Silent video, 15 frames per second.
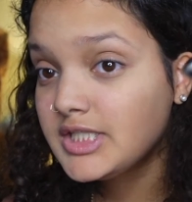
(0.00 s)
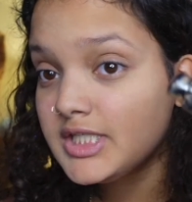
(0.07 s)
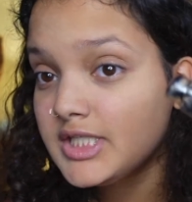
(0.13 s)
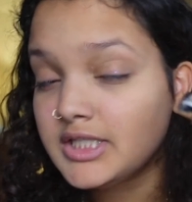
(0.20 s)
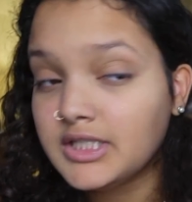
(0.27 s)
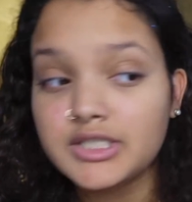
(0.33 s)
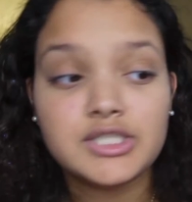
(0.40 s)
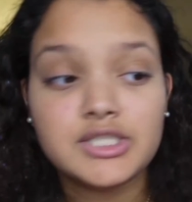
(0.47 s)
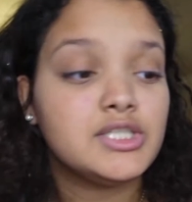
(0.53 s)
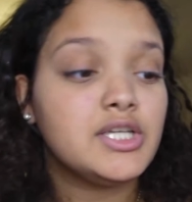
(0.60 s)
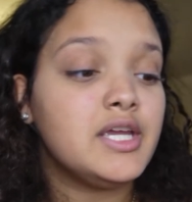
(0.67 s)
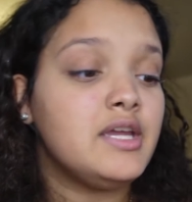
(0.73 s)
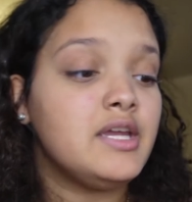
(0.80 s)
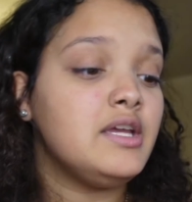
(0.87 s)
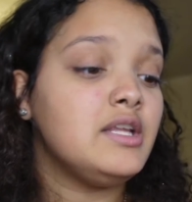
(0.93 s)
in the
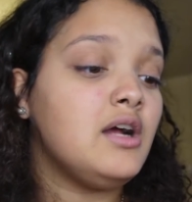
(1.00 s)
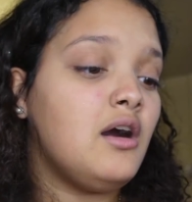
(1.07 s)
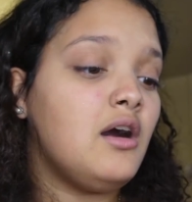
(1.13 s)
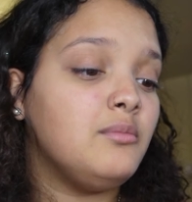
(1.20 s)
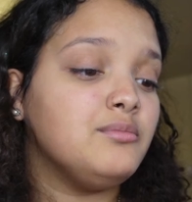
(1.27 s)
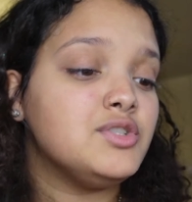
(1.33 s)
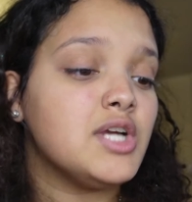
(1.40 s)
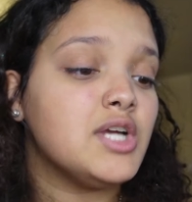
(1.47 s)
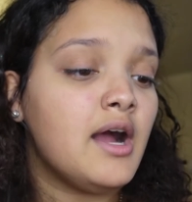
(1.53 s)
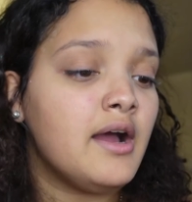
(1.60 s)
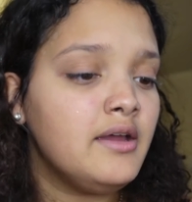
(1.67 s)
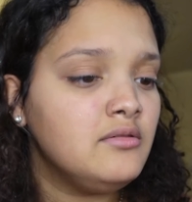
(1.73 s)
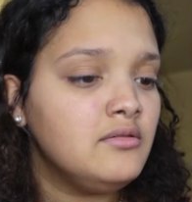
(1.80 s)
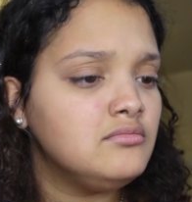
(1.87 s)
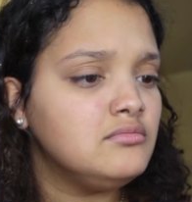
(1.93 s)
shade Chai.
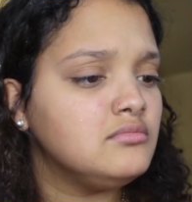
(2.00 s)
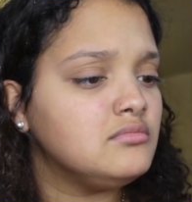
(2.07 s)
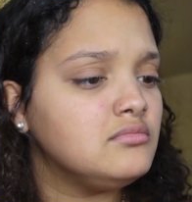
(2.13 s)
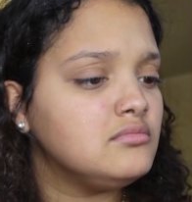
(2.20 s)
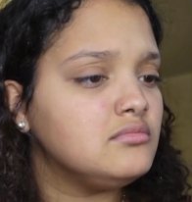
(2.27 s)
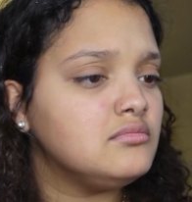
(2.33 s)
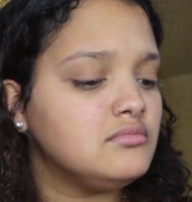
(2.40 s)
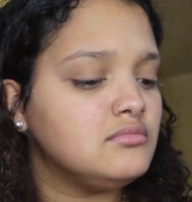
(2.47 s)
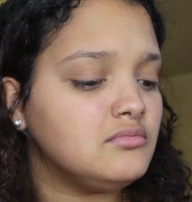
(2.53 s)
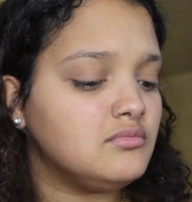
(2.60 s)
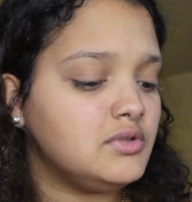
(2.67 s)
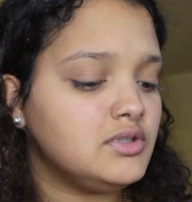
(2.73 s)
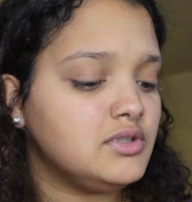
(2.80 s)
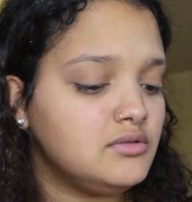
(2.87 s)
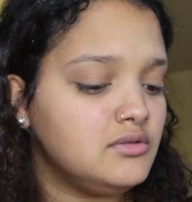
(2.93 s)
What
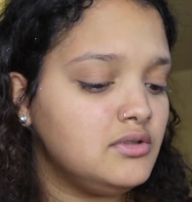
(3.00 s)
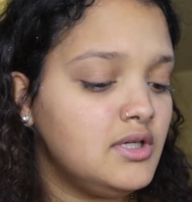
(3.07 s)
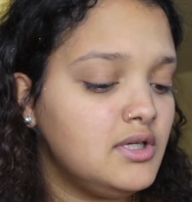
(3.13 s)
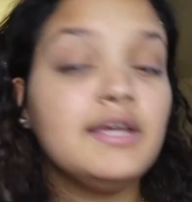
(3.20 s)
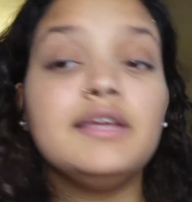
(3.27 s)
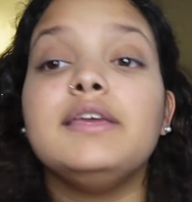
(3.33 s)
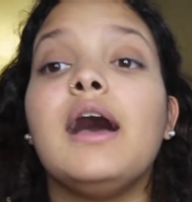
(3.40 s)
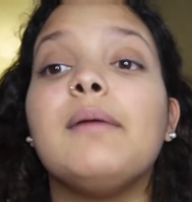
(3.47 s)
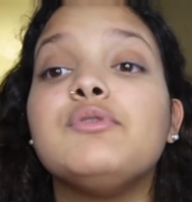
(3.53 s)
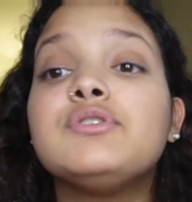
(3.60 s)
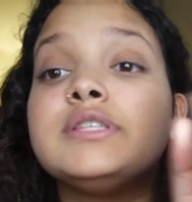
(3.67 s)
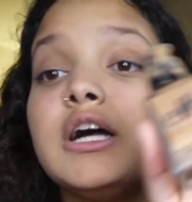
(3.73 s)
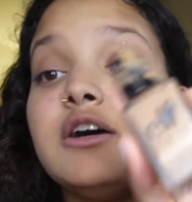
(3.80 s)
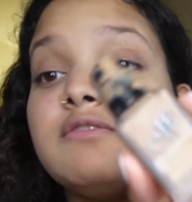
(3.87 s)
is it? Yeah, I'm using the e.l.f.